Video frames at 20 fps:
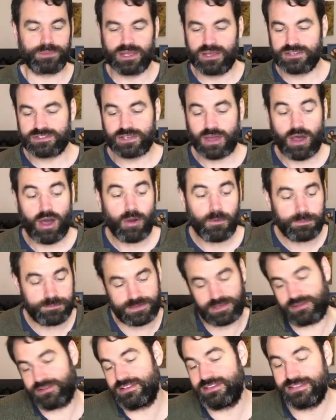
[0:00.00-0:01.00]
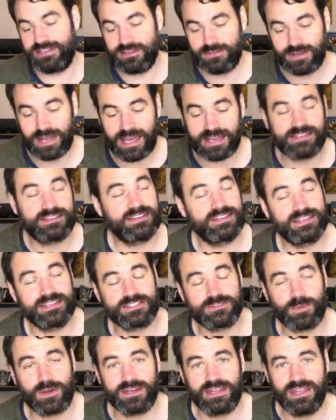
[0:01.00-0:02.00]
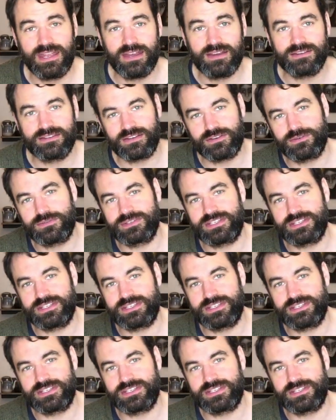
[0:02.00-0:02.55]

So I hope you liked this one here, though.